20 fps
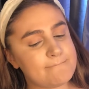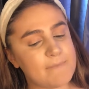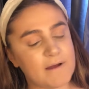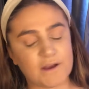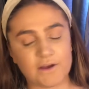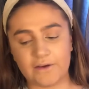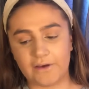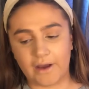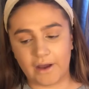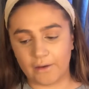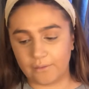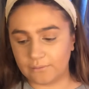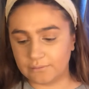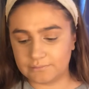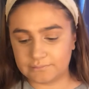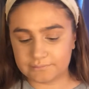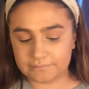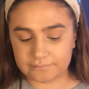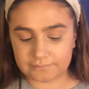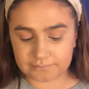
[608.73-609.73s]
No.
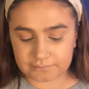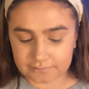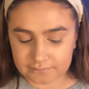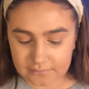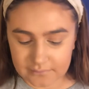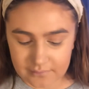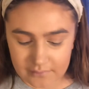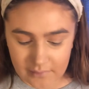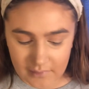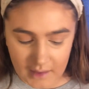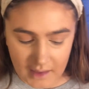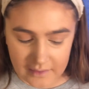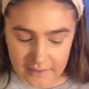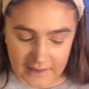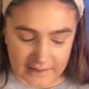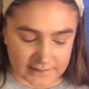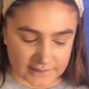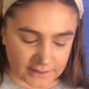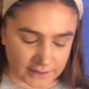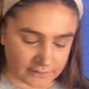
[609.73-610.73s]

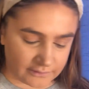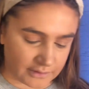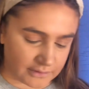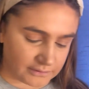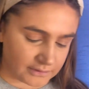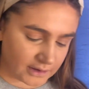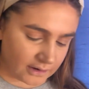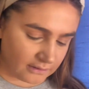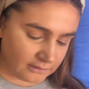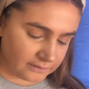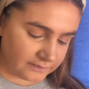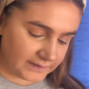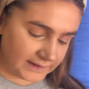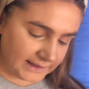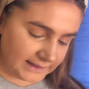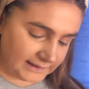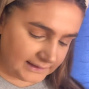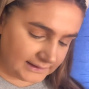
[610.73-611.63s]
That's going to ruin the whole thing.